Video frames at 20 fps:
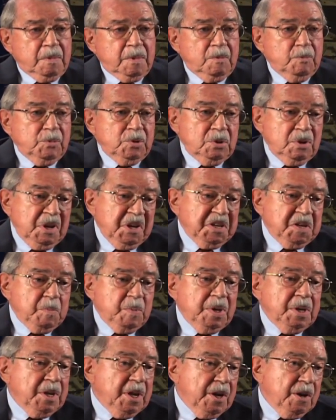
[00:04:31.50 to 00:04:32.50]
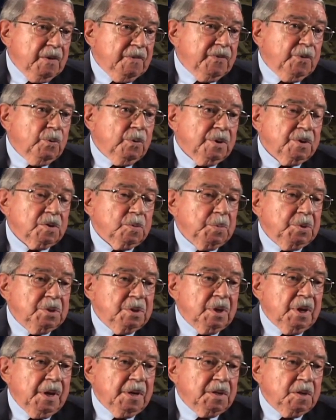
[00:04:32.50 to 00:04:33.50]
Would you like to be in the Air Force, or would
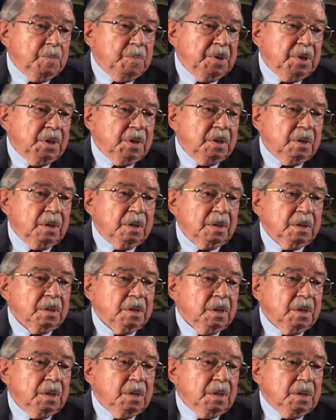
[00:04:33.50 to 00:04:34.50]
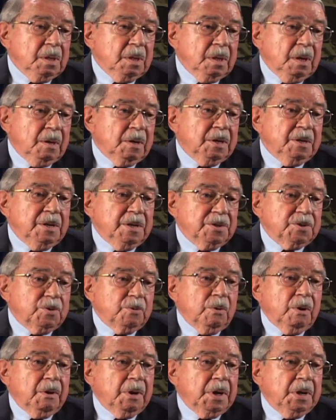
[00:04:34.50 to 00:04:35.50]
you like to be uh, on a
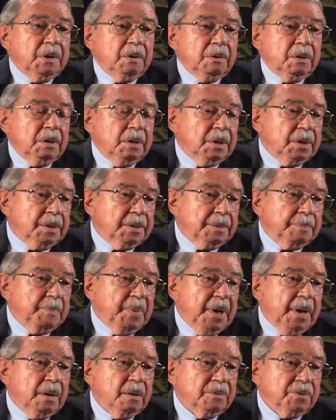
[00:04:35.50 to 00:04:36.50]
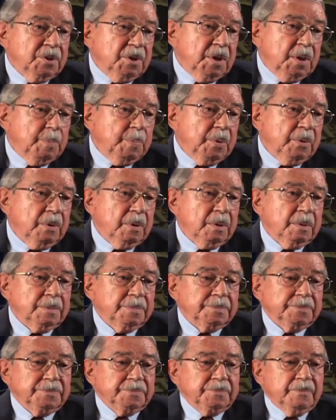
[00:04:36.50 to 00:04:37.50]
destroyer or a battleship or
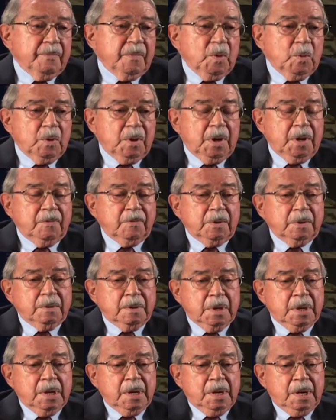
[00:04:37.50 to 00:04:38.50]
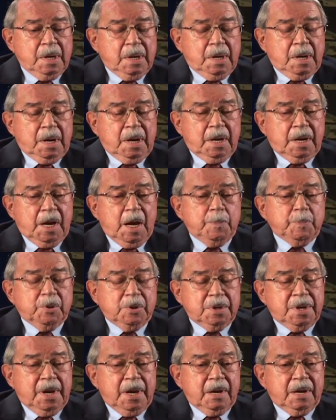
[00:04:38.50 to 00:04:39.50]
whatever? And I
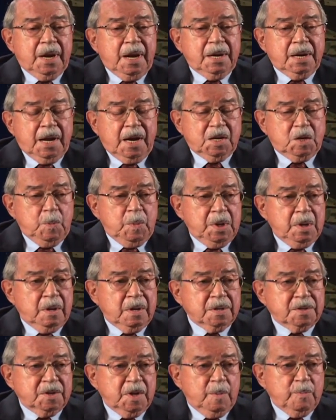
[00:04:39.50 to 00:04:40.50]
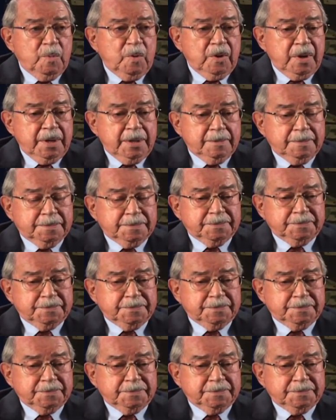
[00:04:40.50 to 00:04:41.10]
put down I'd like to be on a submarine.